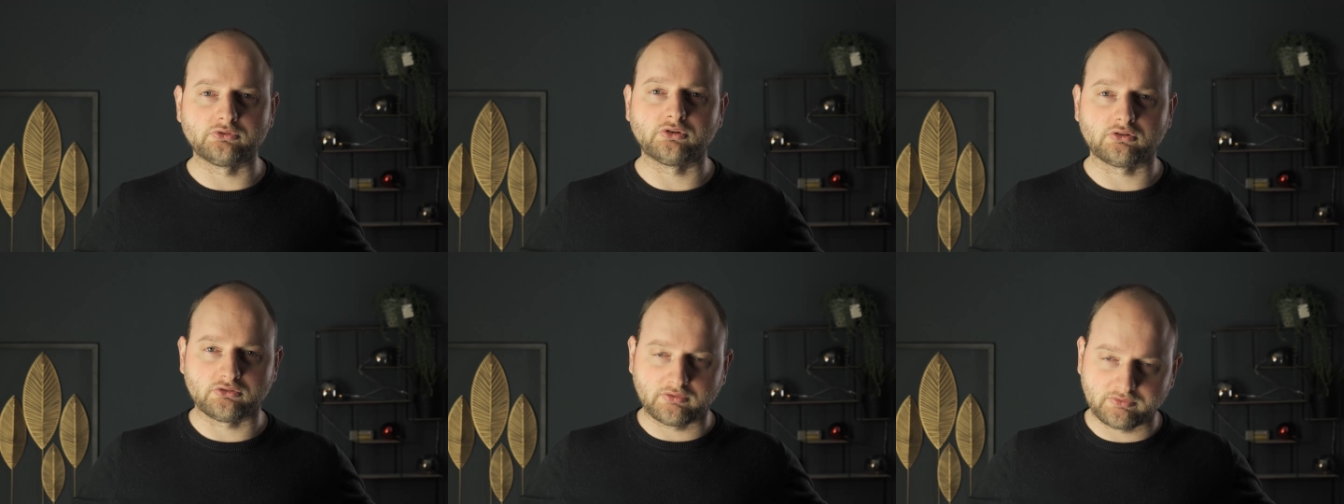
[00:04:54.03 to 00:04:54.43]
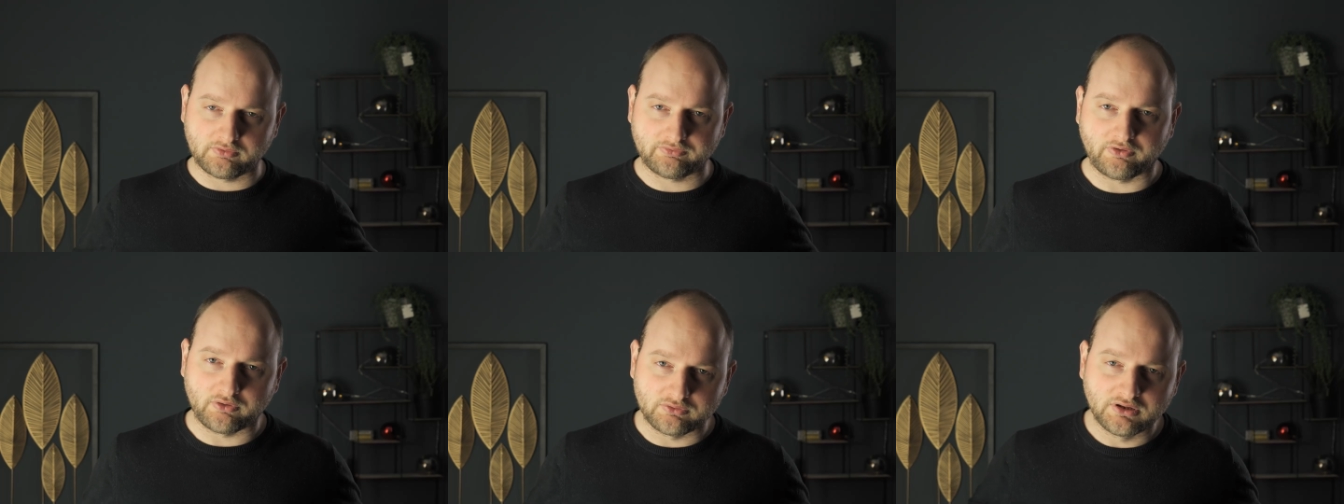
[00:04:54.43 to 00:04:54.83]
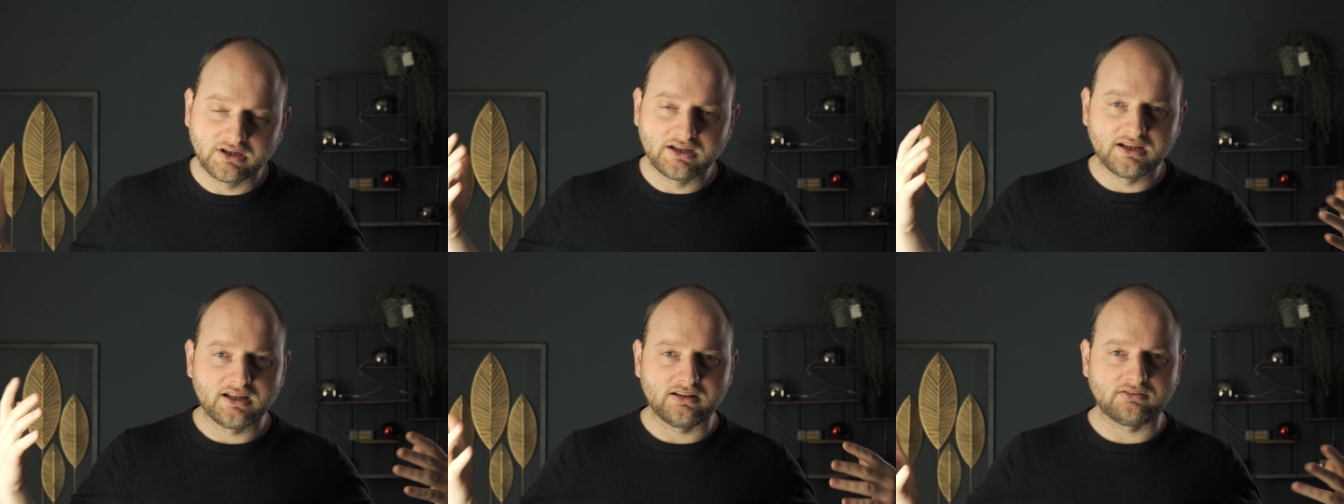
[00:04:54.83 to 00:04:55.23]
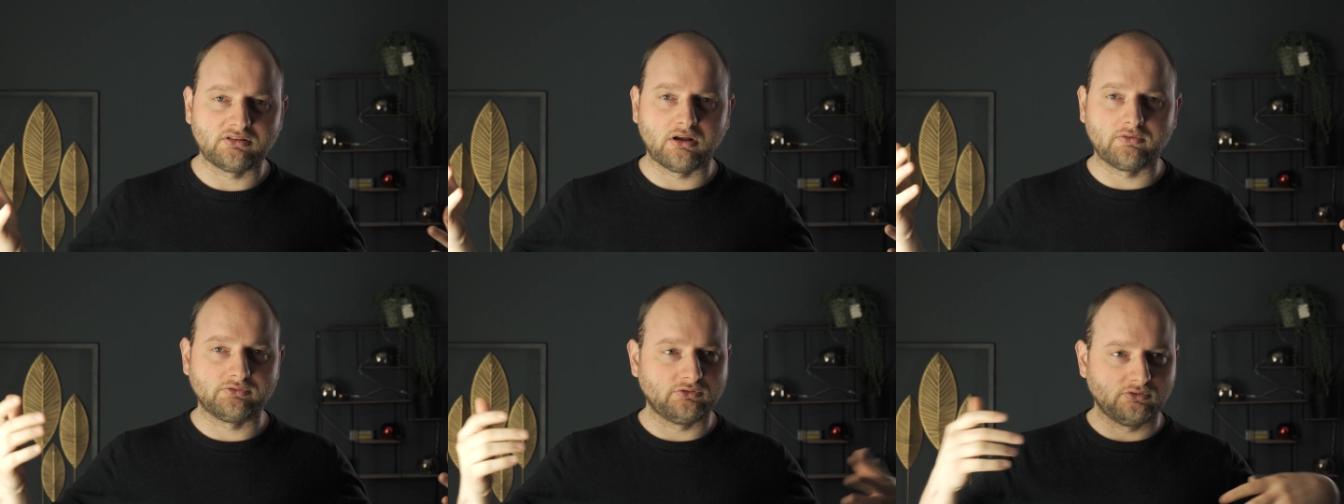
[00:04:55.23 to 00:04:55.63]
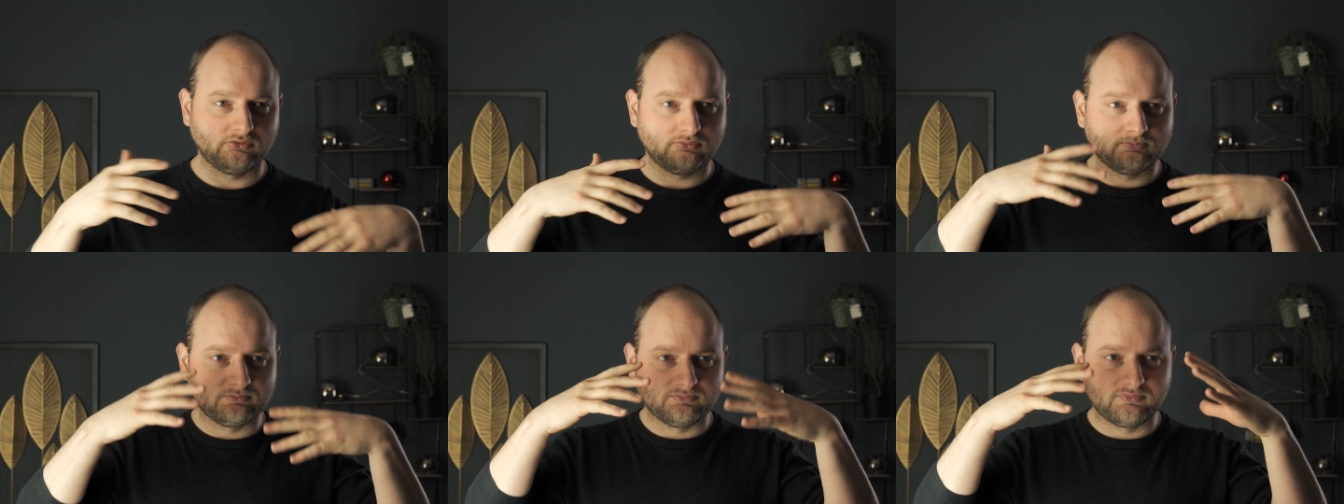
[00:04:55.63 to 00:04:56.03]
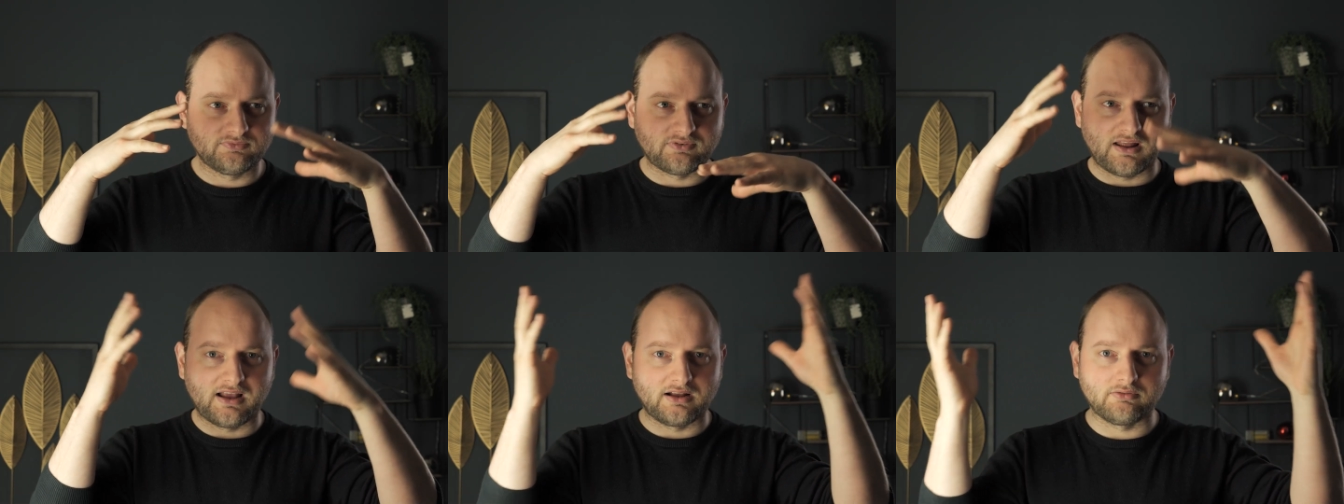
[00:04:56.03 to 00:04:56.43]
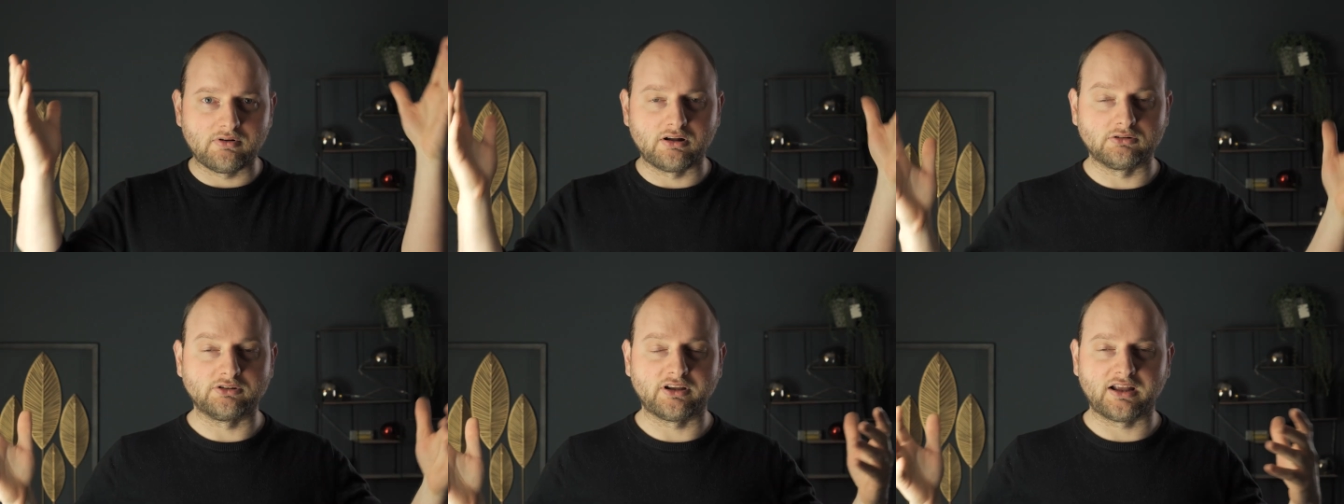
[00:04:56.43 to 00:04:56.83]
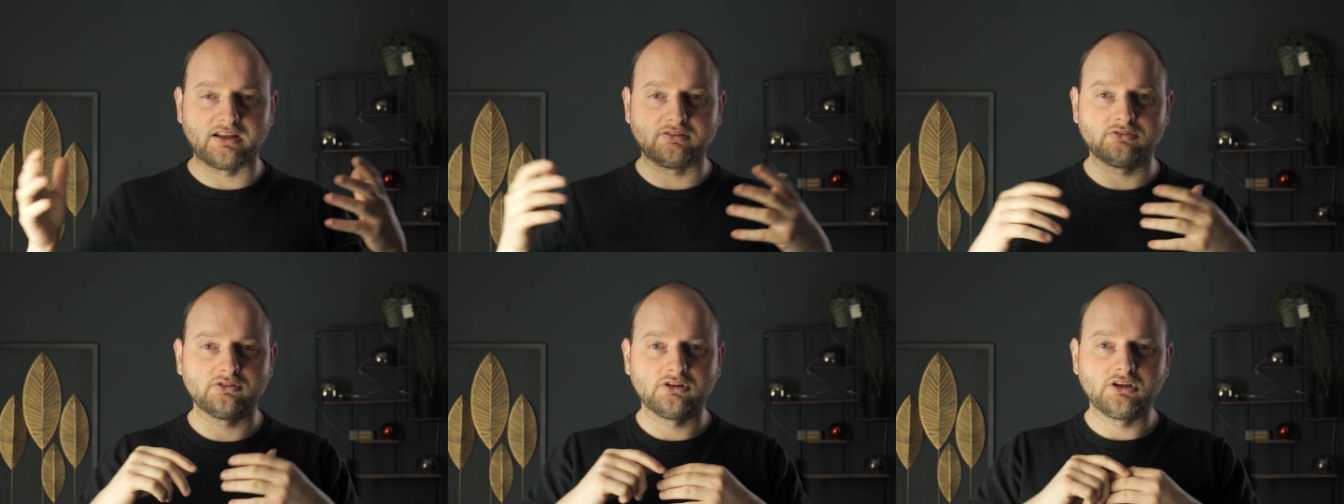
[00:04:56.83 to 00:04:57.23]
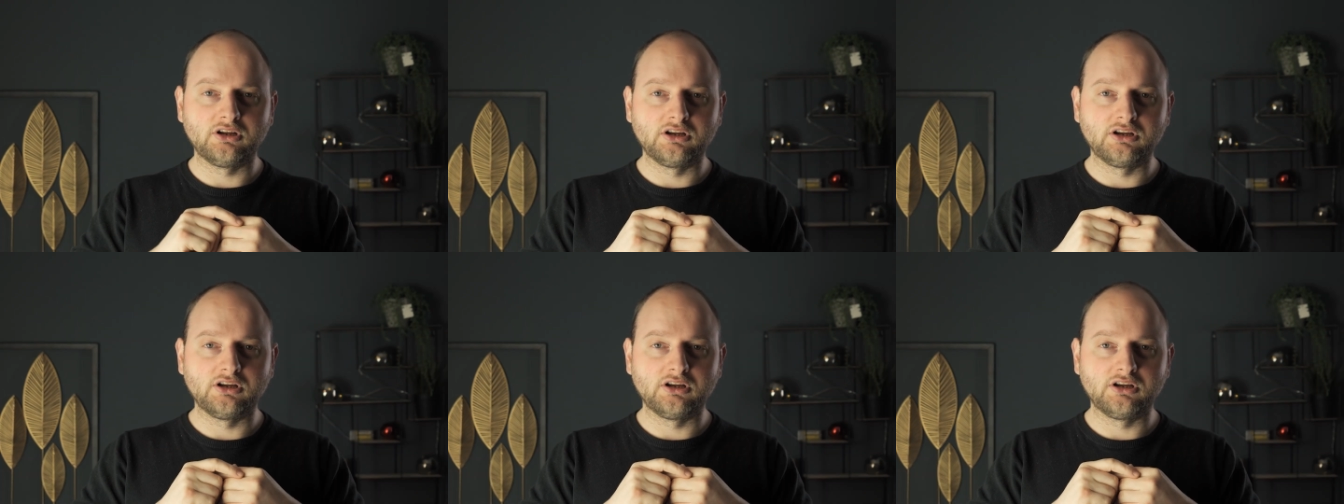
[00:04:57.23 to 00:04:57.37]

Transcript: shots of the phone itself just flying around, I guess.